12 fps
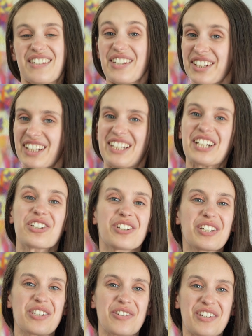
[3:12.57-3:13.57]
This collection
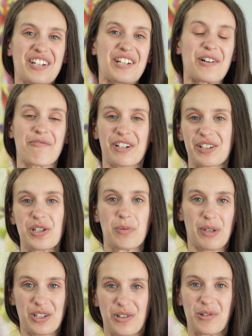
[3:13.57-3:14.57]
is very
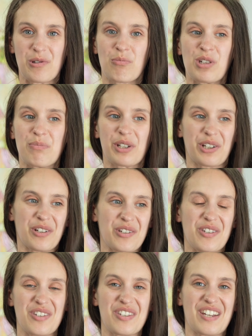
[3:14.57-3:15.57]
special to me
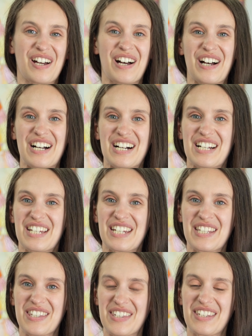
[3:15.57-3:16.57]
because
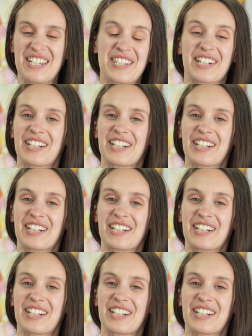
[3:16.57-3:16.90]
it's a